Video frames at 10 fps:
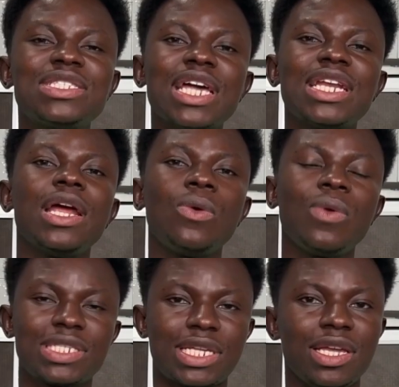stand a
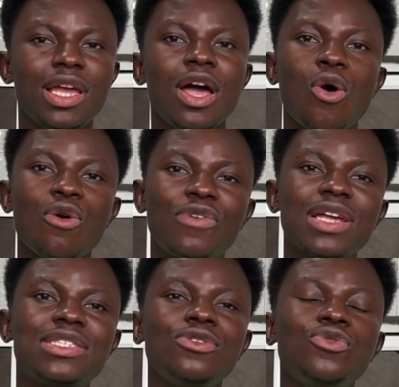risk of
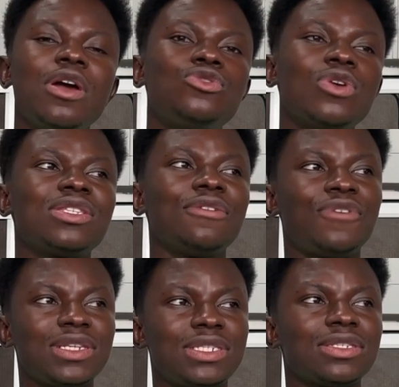getting urinary tract
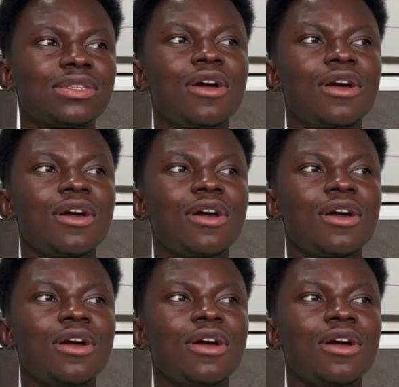infections.